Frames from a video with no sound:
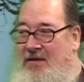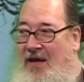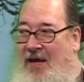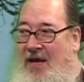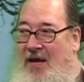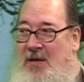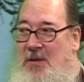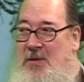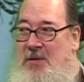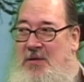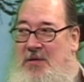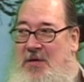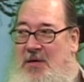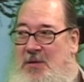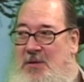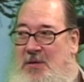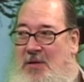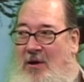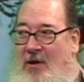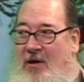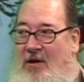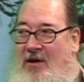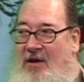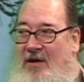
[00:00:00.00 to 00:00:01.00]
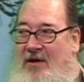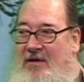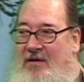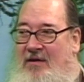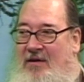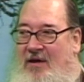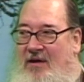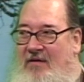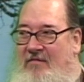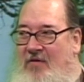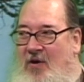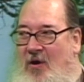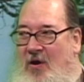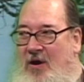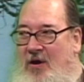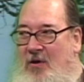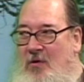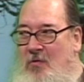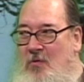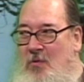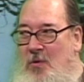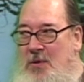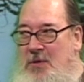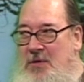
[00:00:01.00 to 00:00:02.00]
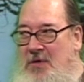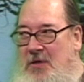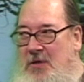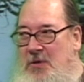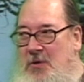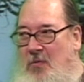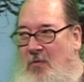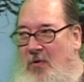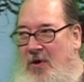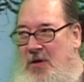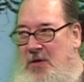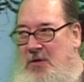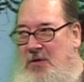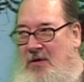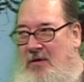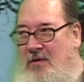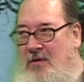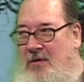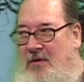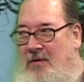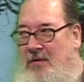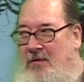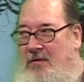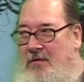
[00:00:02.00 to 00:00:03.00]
it's just all a, a very cool situation. And